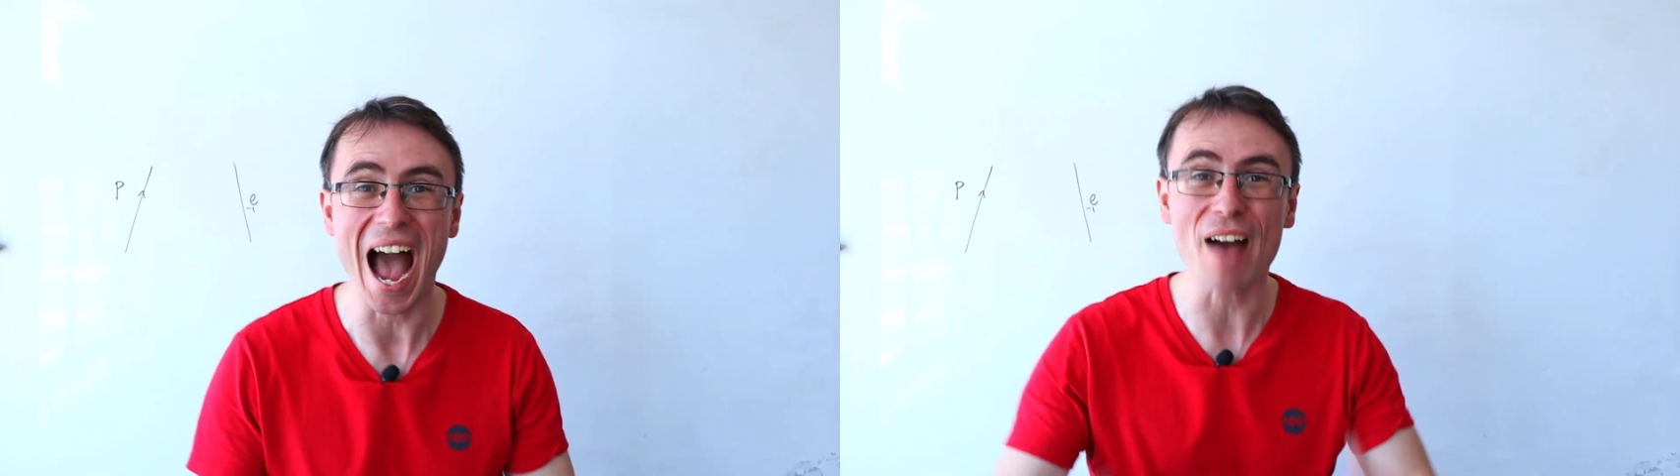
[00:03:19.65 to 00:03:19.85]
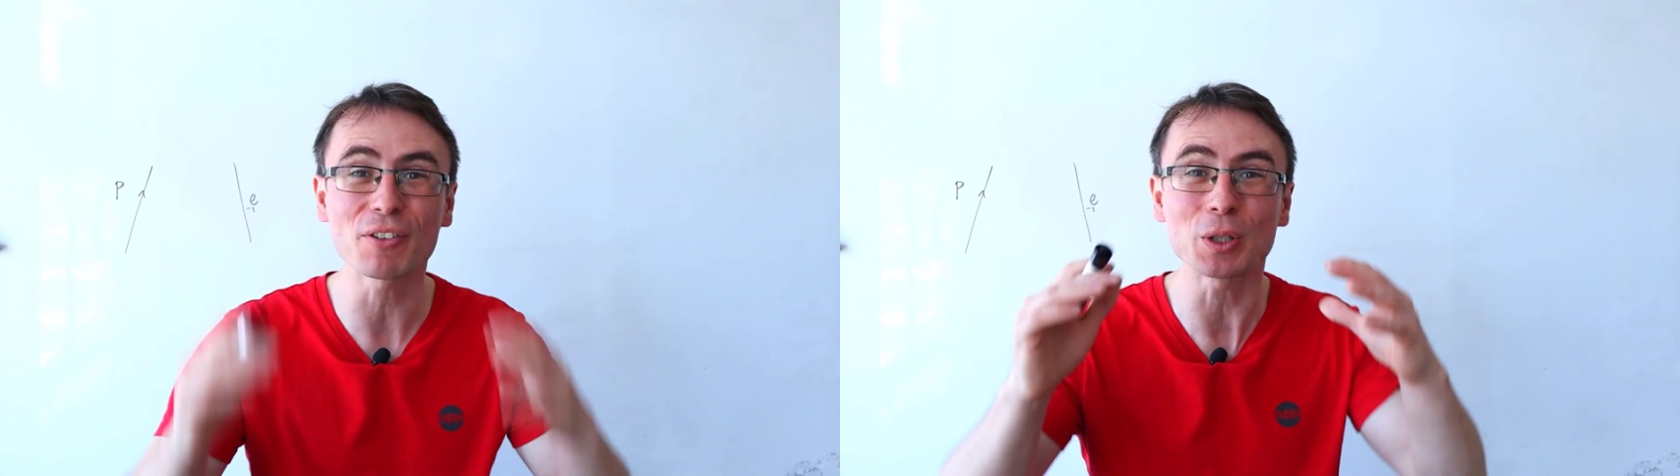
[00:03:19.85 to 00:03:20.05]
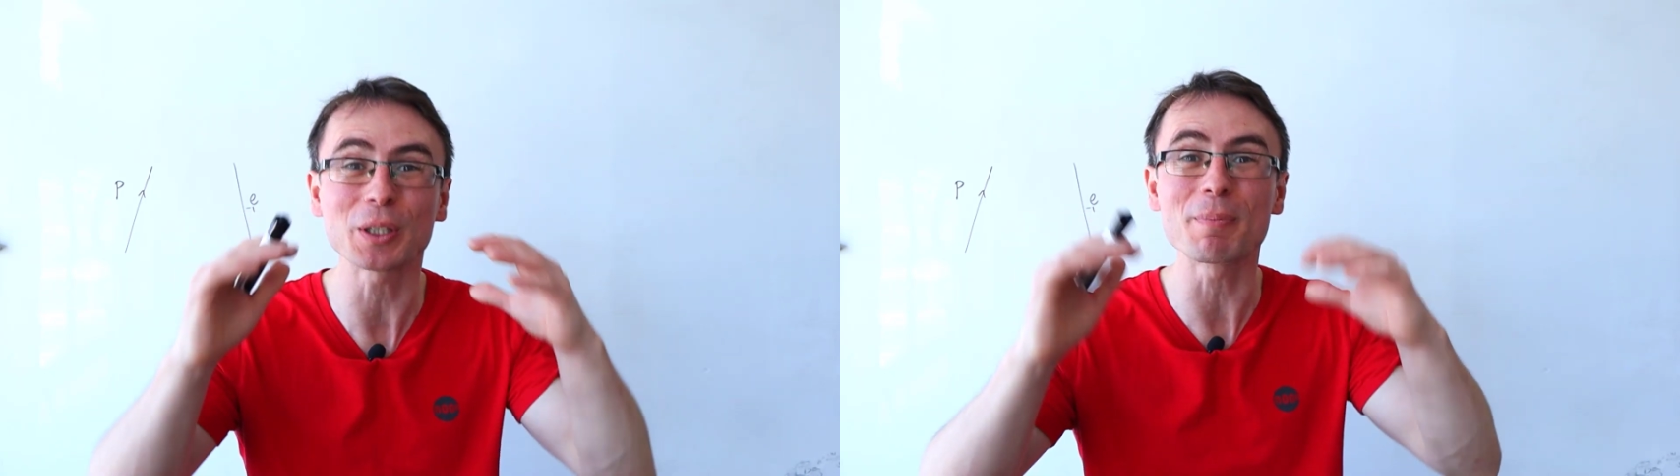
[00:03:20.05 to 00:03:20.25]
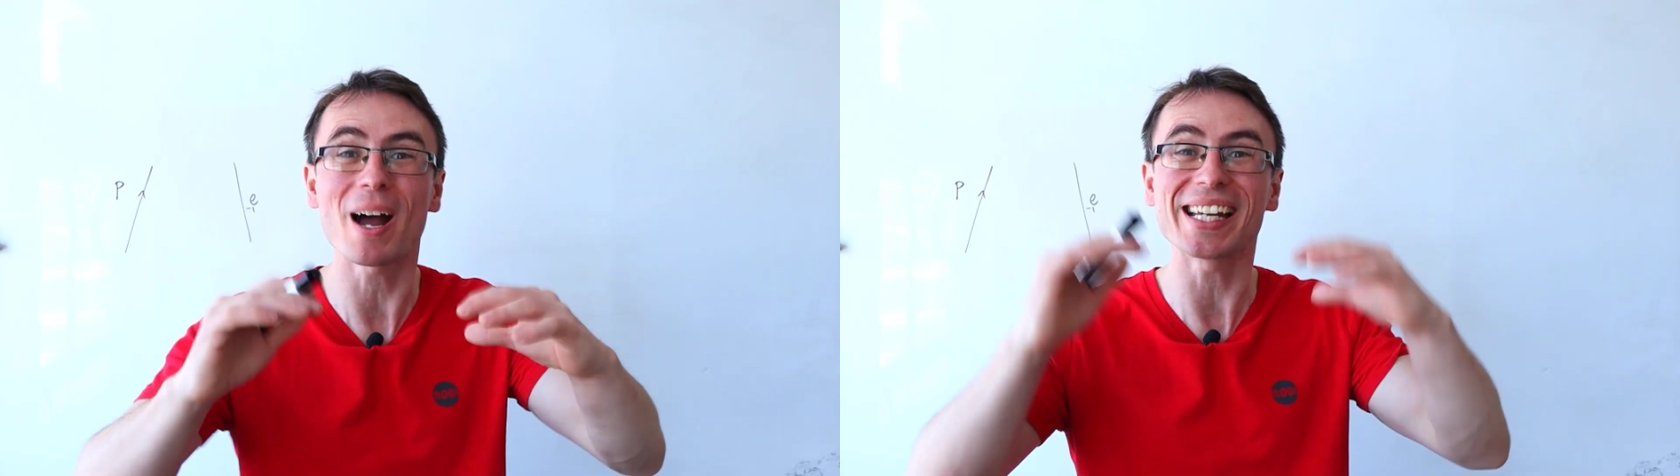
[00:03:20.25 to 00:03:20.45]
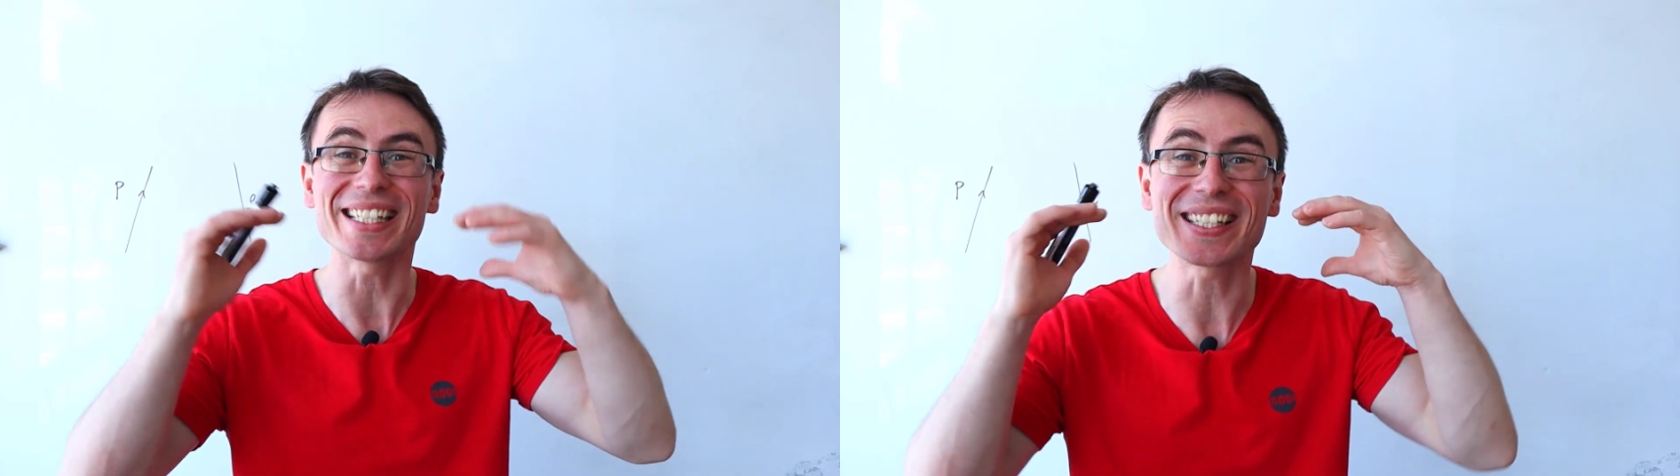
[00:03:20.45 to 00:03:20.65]
have a look at
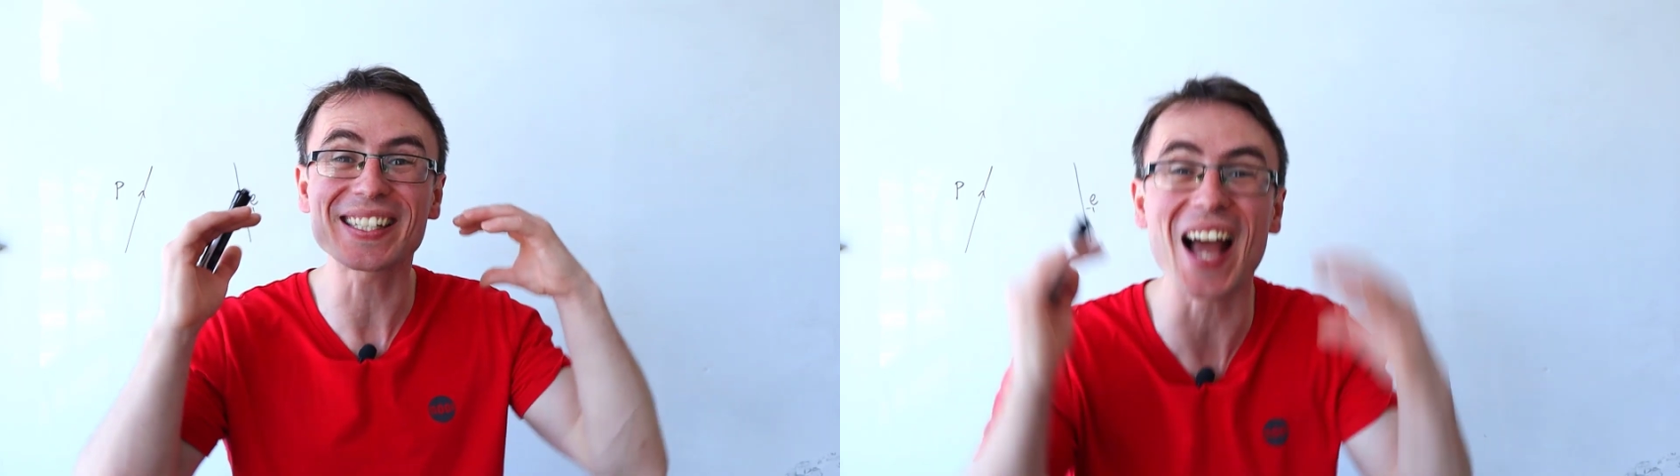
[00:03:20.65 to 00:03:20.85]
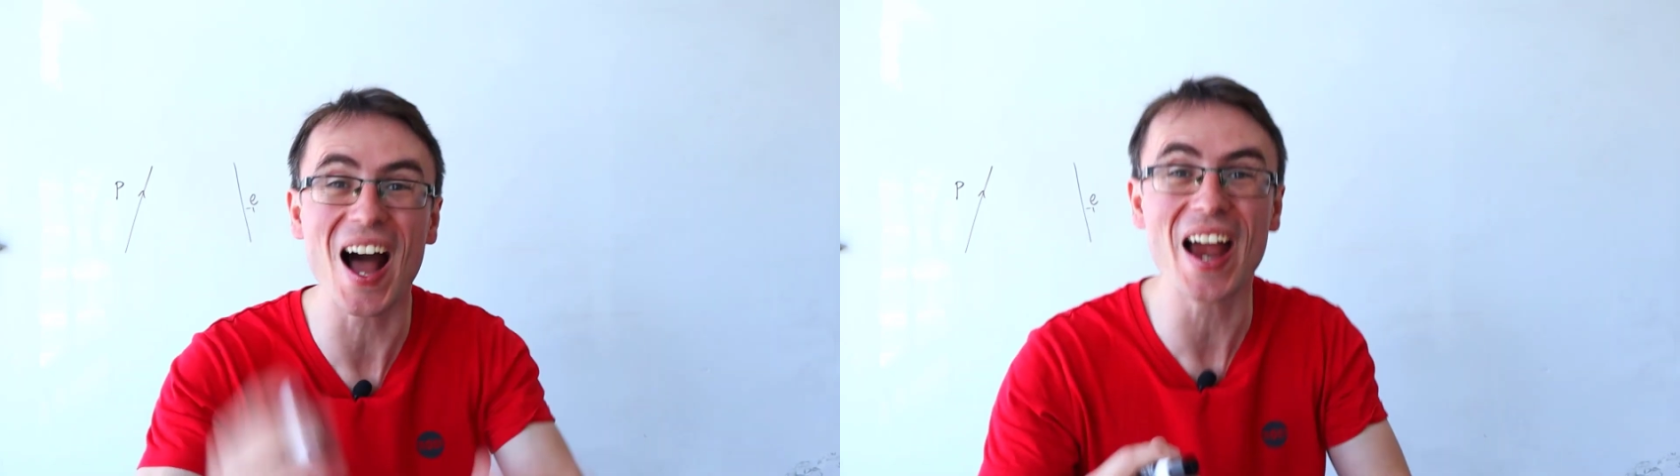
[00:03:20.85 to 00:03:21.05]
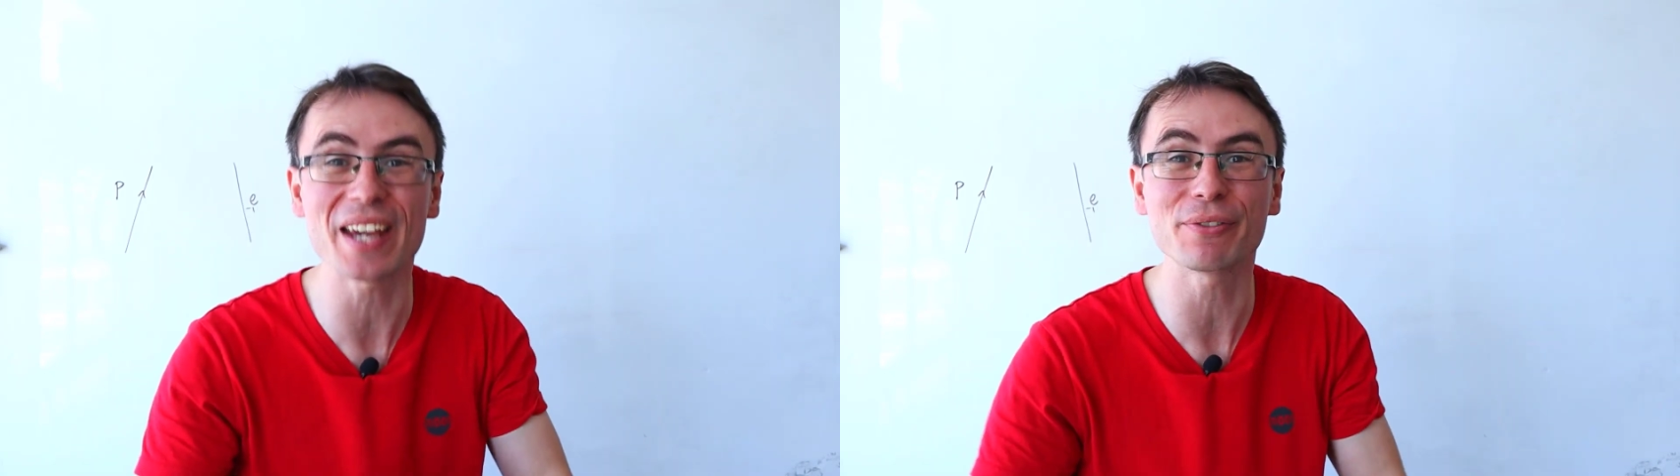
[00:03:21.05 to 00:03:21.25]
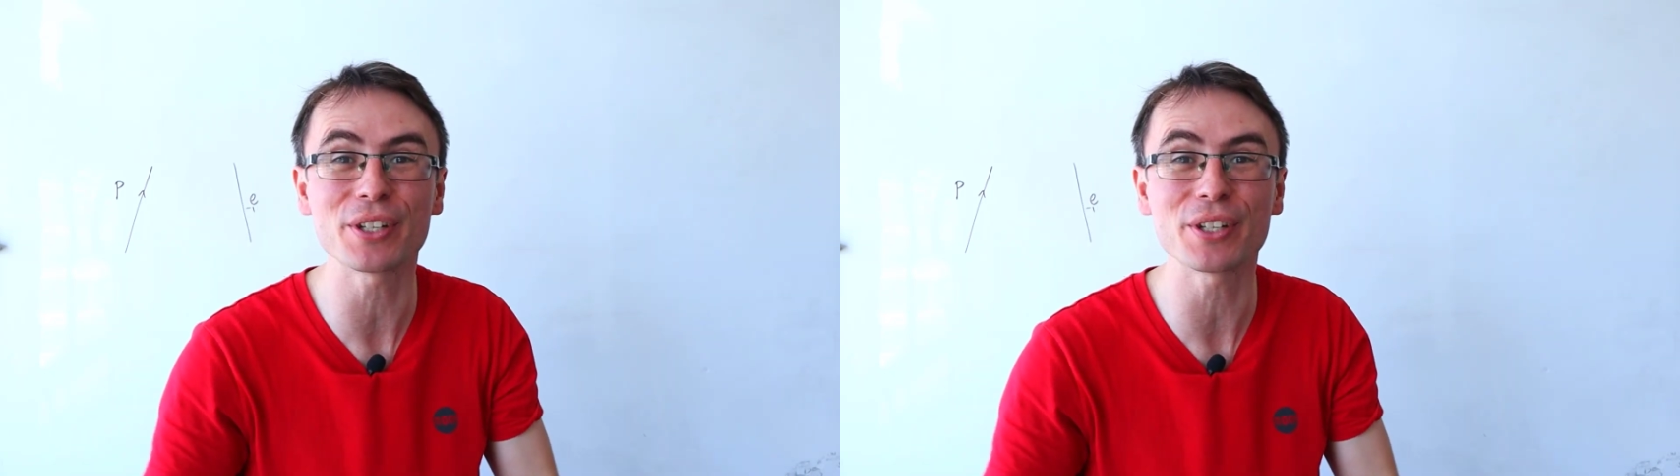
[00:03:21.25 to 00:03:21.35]
my entire